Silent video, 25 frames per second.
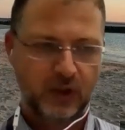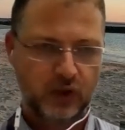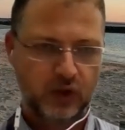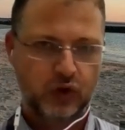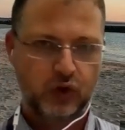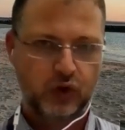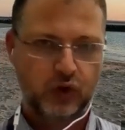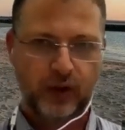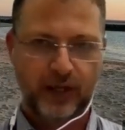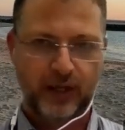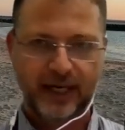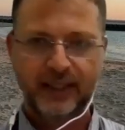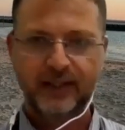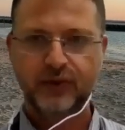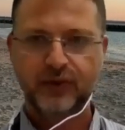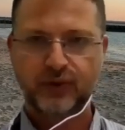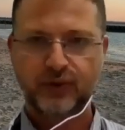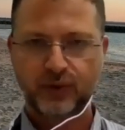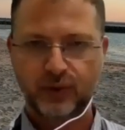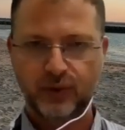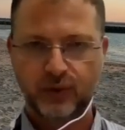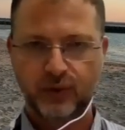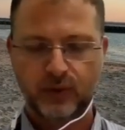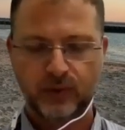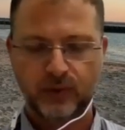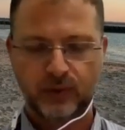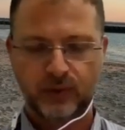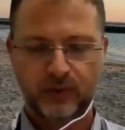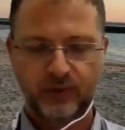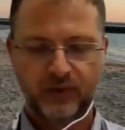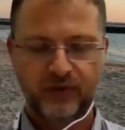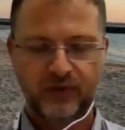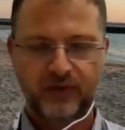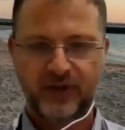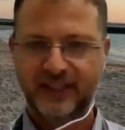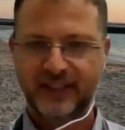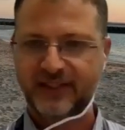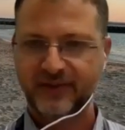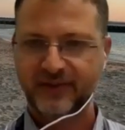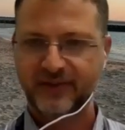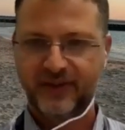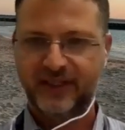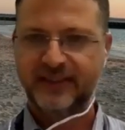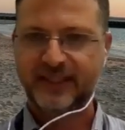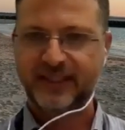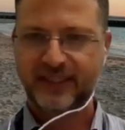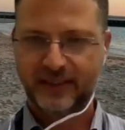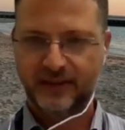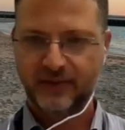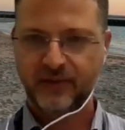trying to find the
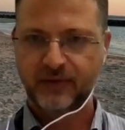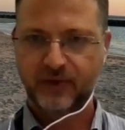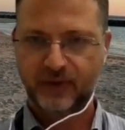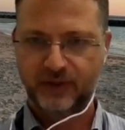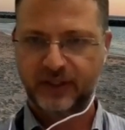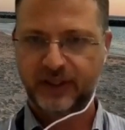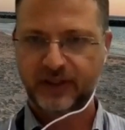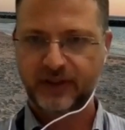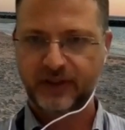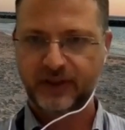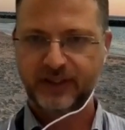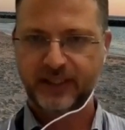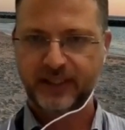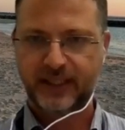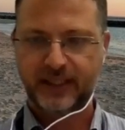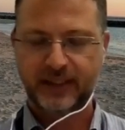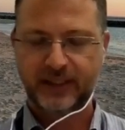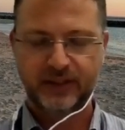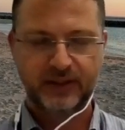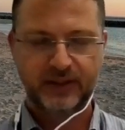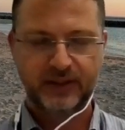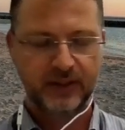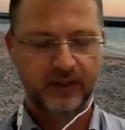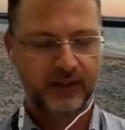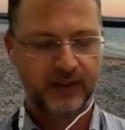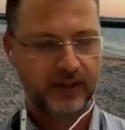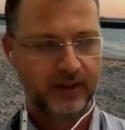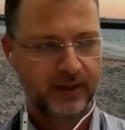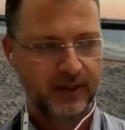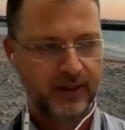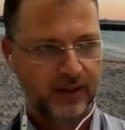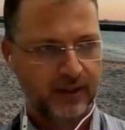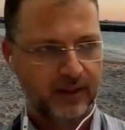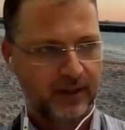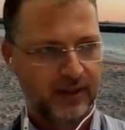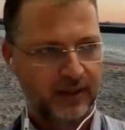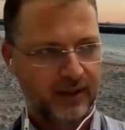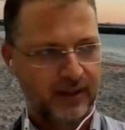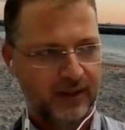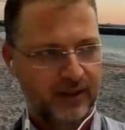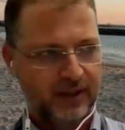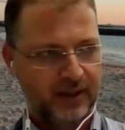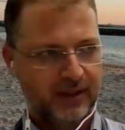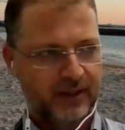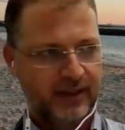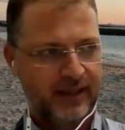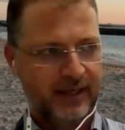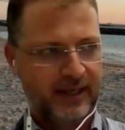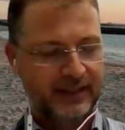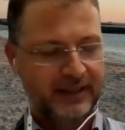funding for the research.
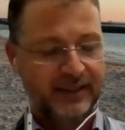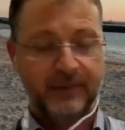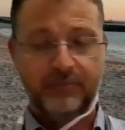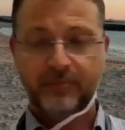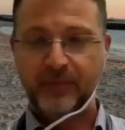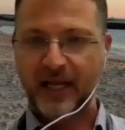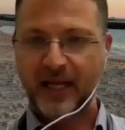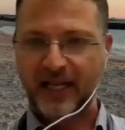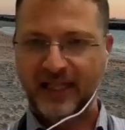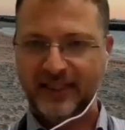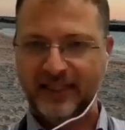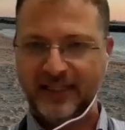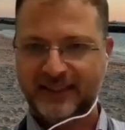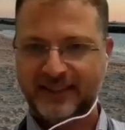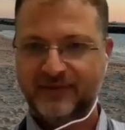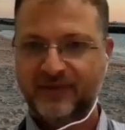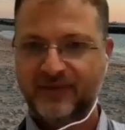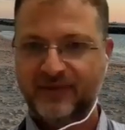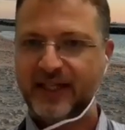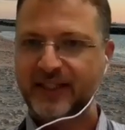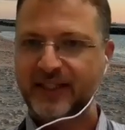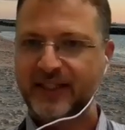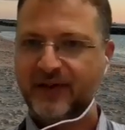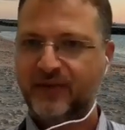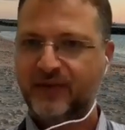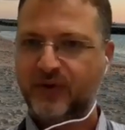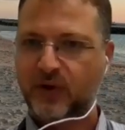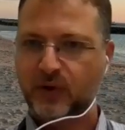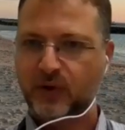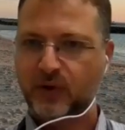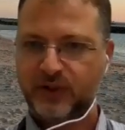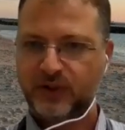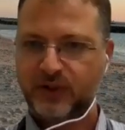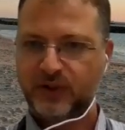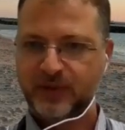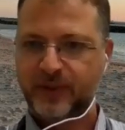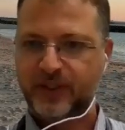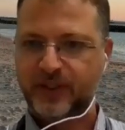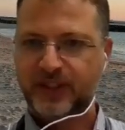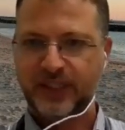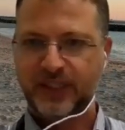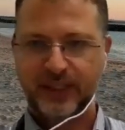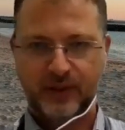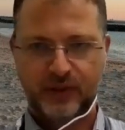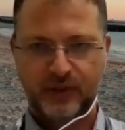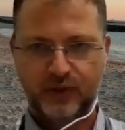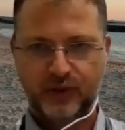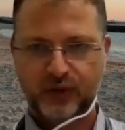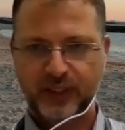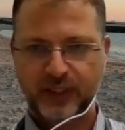And the balance is very difficult, especially
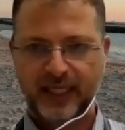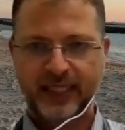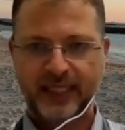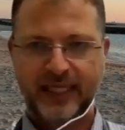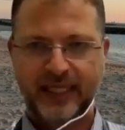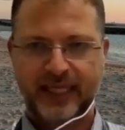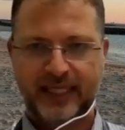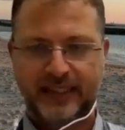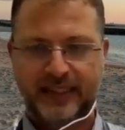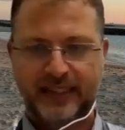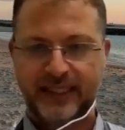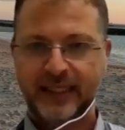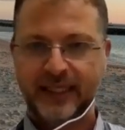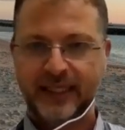in Australia in the